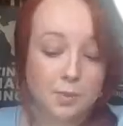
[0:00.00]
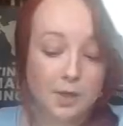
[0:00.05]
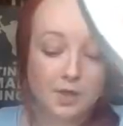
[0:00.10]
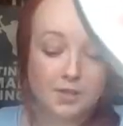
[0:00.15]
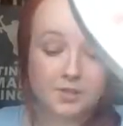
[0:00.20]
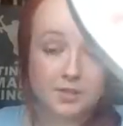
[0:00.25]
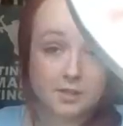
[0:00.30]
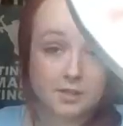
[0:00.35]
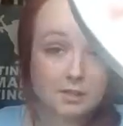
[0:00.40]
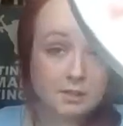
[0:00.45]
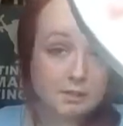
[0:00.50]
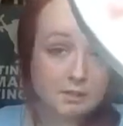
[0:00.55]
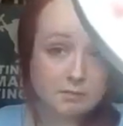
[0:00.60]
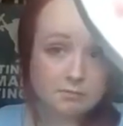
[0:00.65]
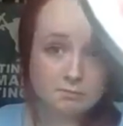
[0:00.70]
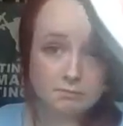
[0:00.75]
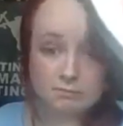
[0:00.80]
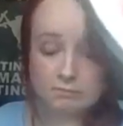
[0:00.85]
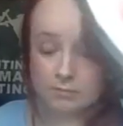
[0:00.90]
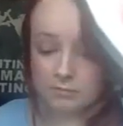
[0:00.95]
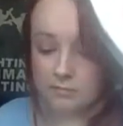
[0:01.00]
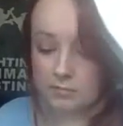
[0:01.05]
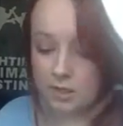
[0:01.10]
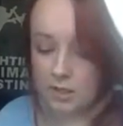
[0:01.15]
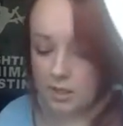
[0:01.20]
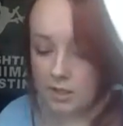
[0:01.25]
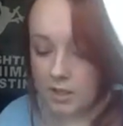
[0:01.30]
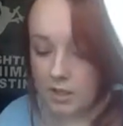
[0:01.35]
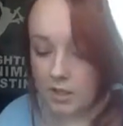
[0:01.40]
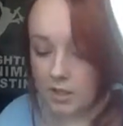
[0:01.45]
butters
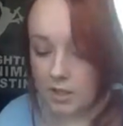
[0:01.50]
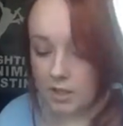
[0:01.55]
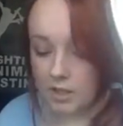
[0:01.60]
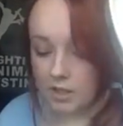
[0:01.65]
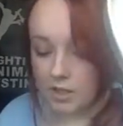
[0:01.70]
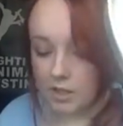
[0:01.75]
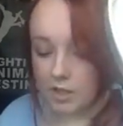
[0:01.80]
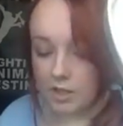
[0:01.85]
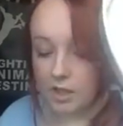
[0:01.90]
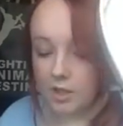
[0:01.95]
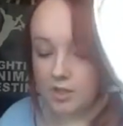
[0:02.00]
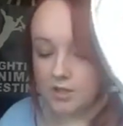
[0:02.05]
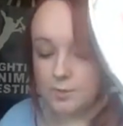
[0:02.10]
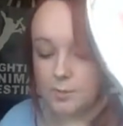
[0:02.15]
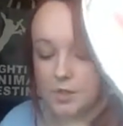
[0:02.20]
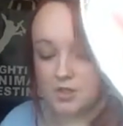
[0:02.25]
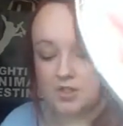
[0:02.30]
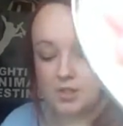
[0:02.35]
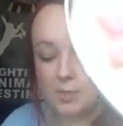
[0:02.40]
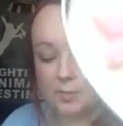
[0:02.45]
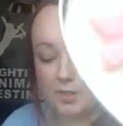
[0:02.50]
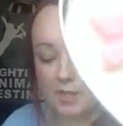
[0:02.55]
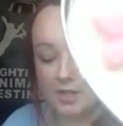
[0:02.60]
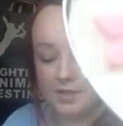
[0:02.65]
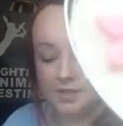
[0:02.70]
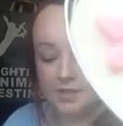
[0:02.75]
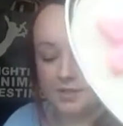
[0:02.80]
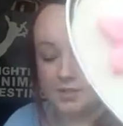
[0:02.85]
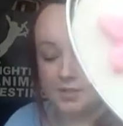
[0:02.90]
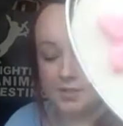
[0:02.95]
are specially
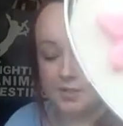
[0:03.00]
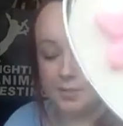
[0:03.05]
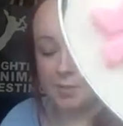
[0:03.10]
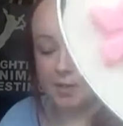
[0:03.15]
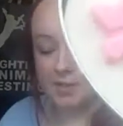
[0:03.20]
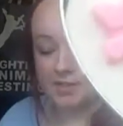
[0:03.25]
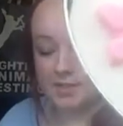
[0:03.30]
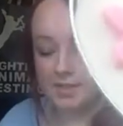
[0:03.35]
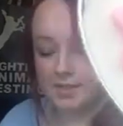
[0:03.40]
blended to melt